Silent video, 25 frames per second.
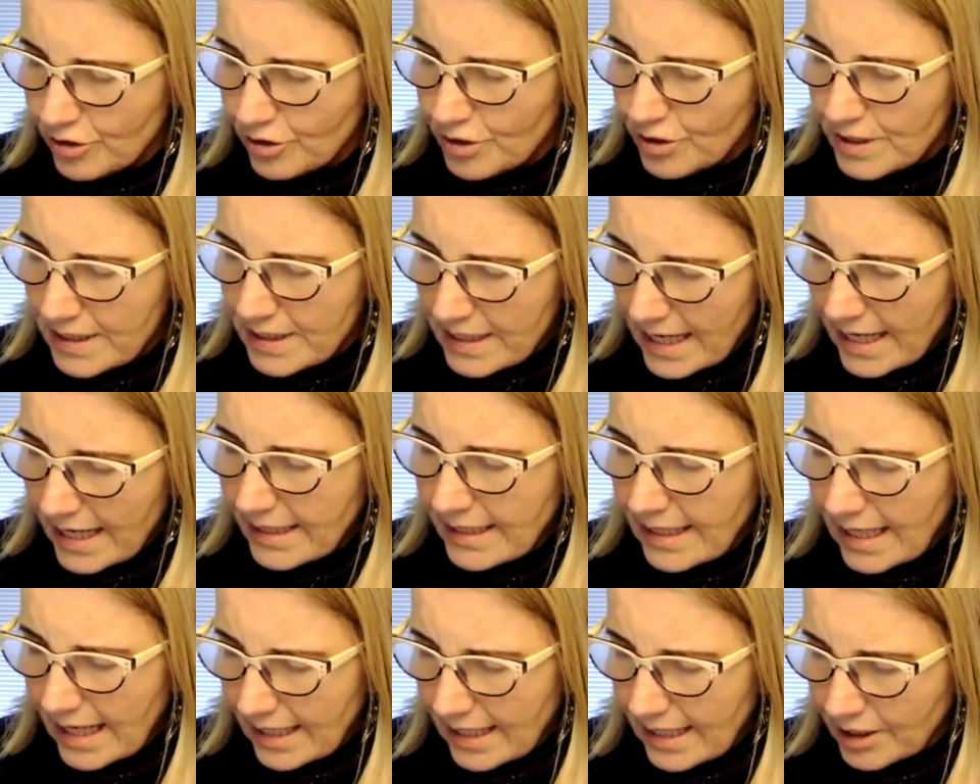Z
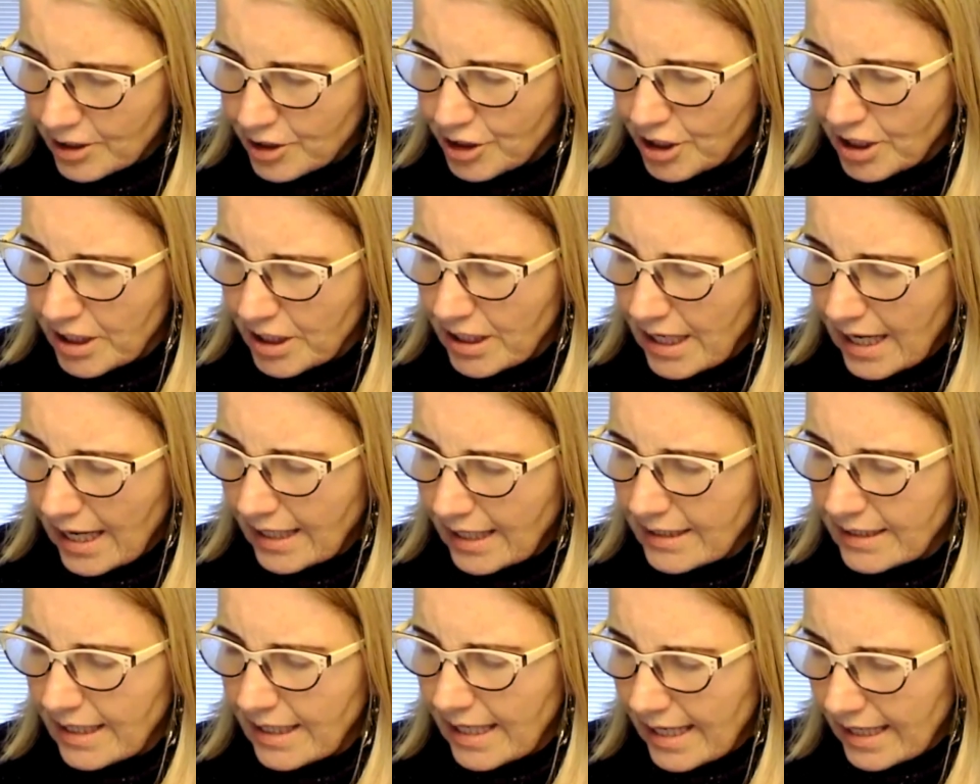Energy
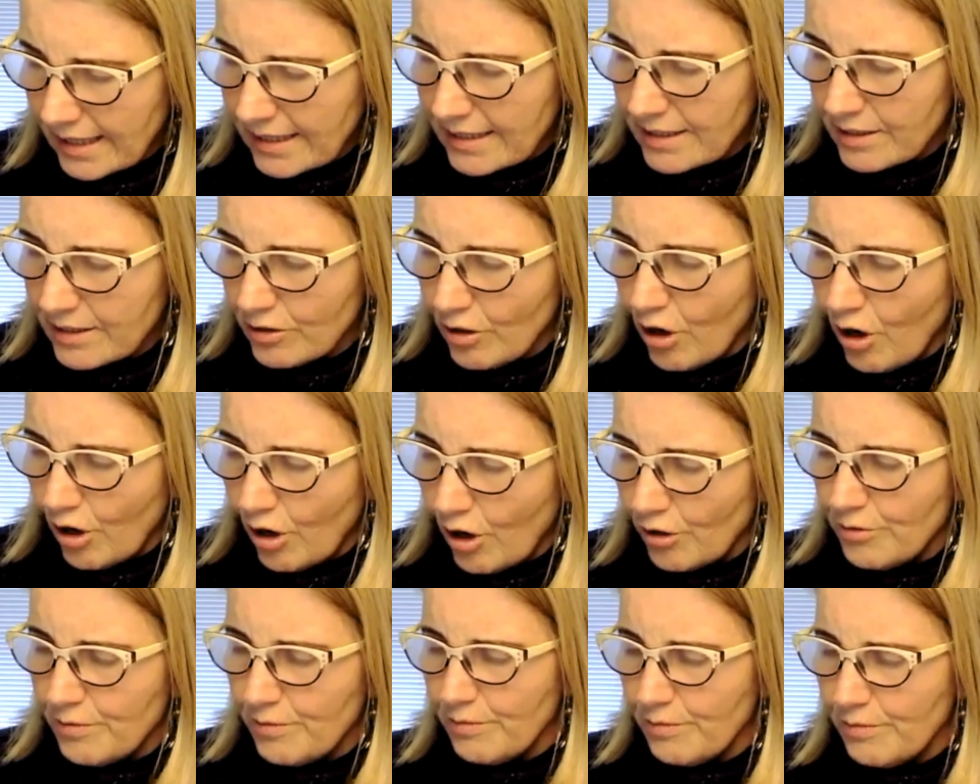and
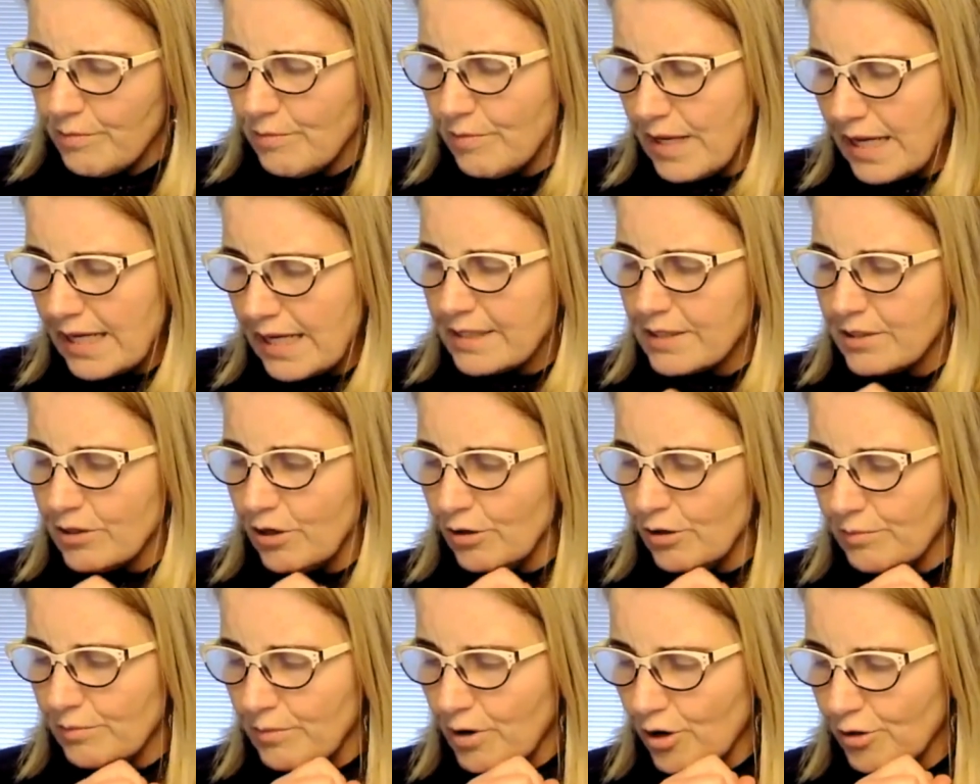
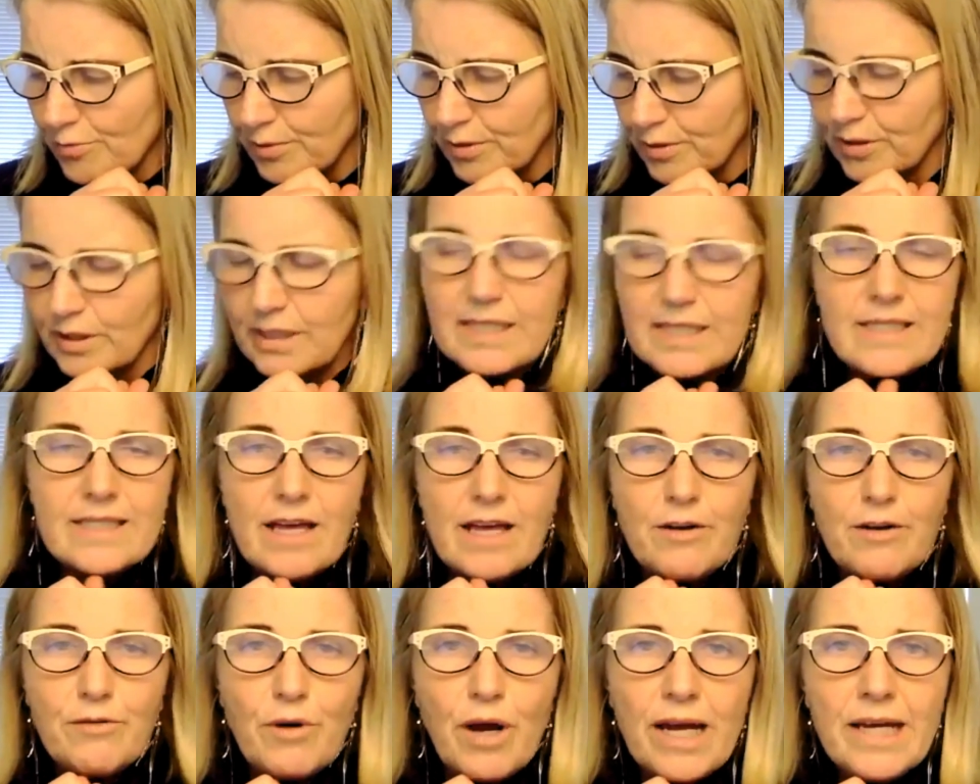ExxonMobil, is
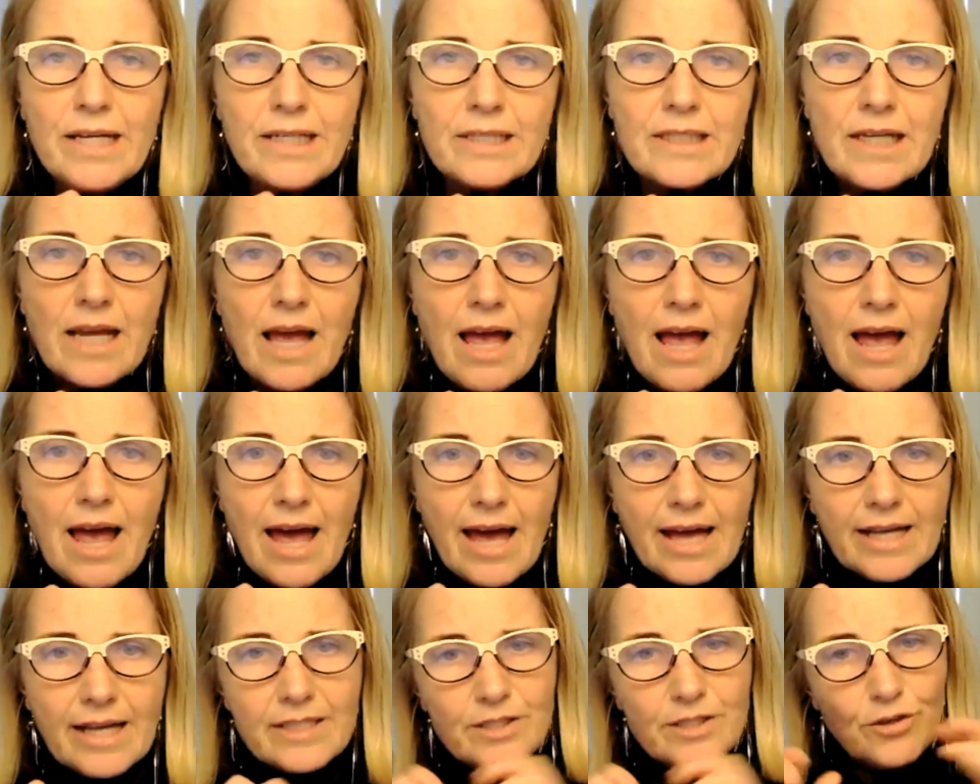that right?
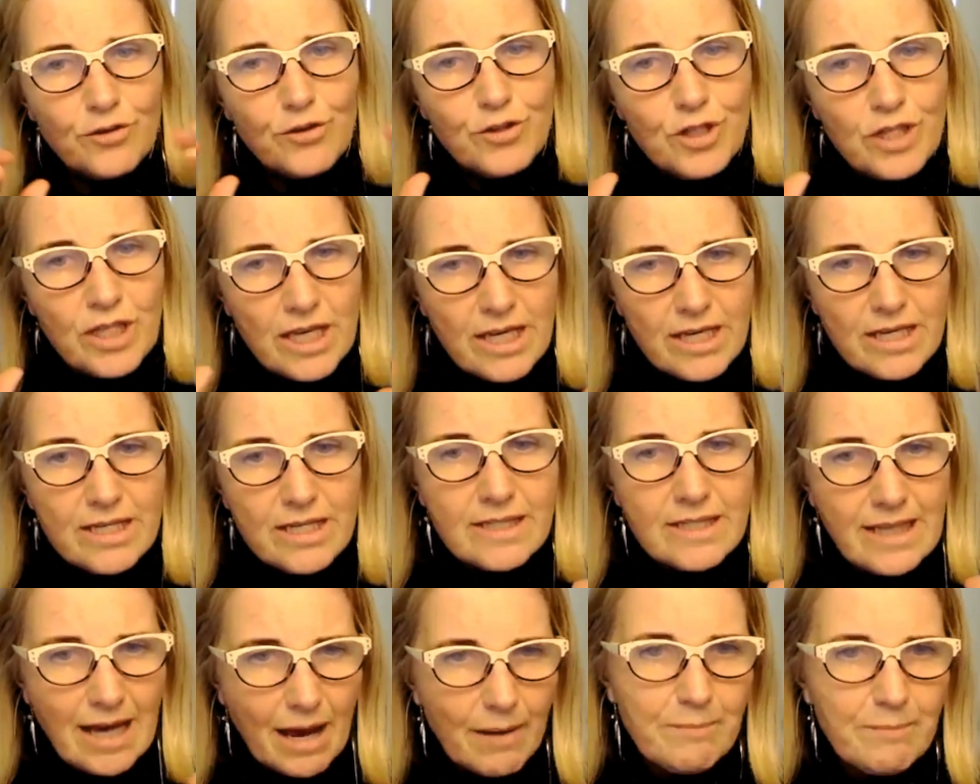And so these
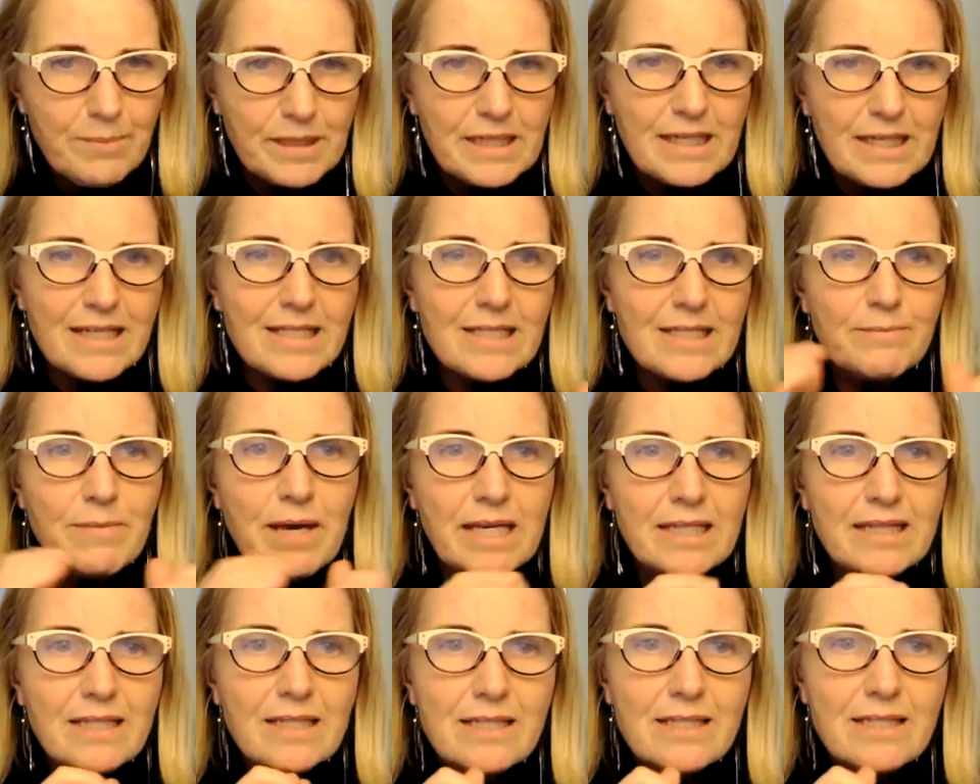companies
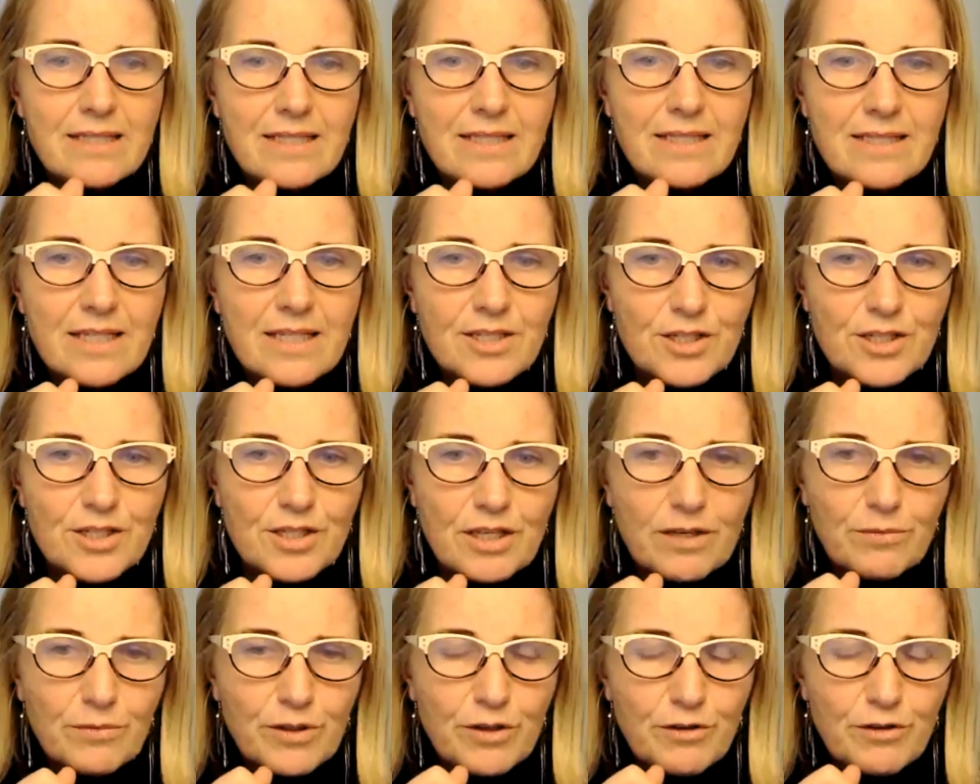made this decision
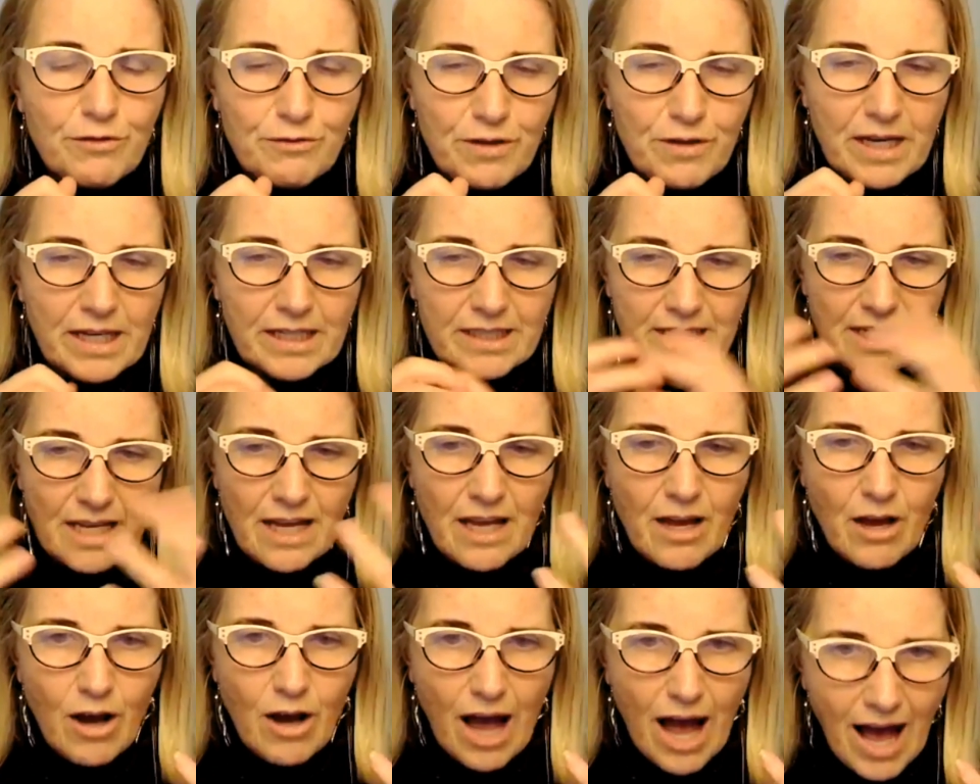that would affect
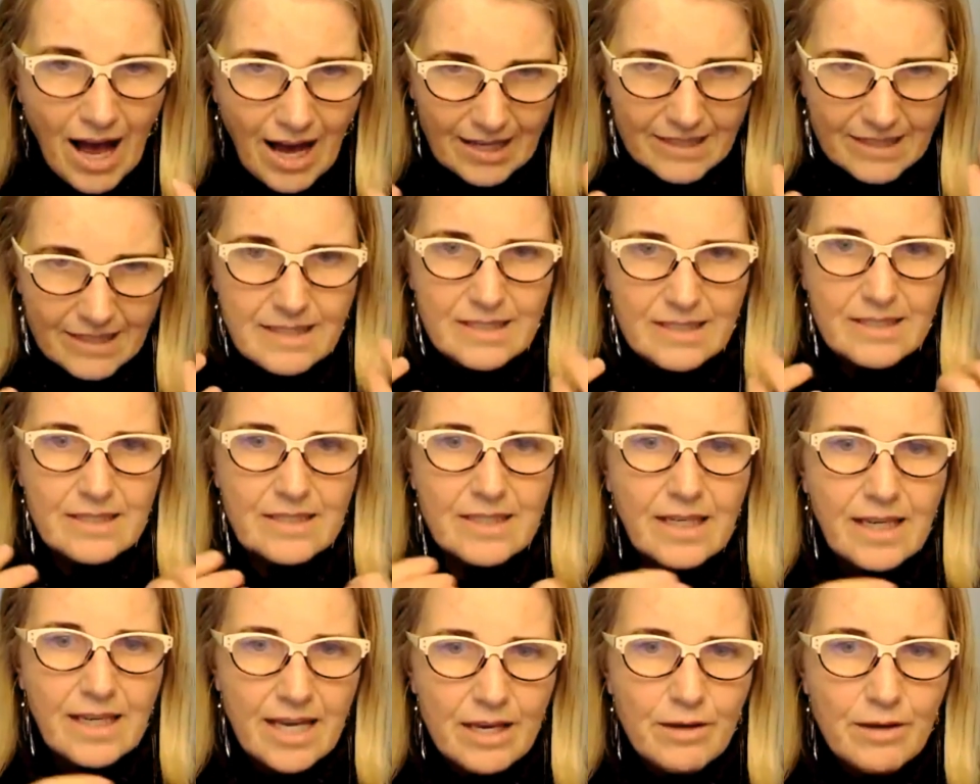us, the
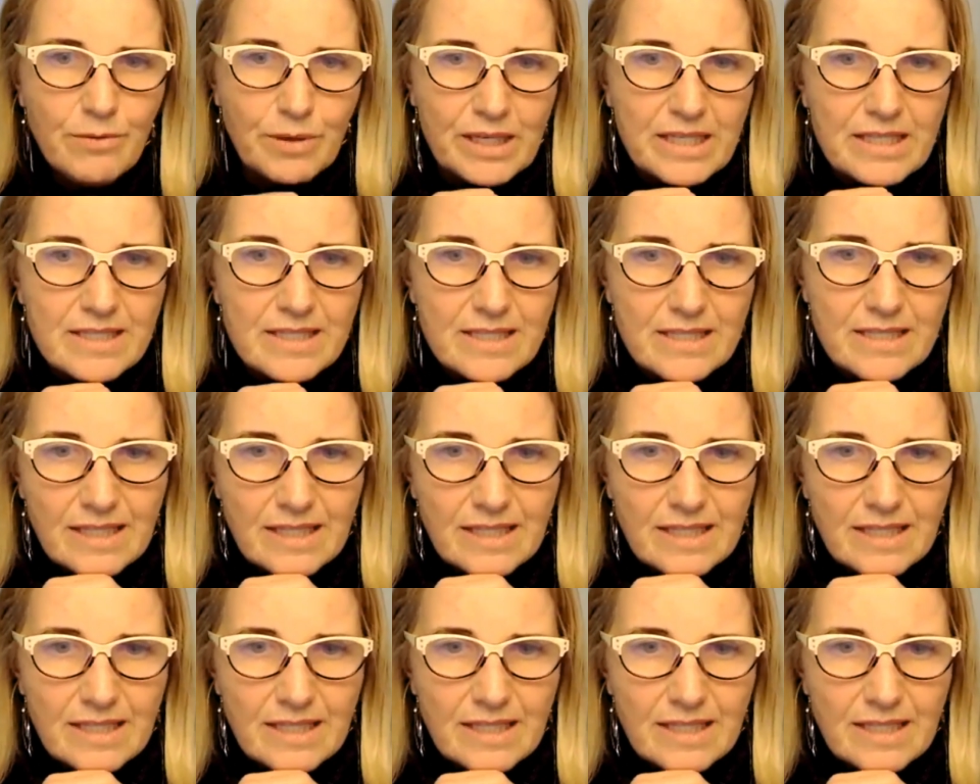Kiwis.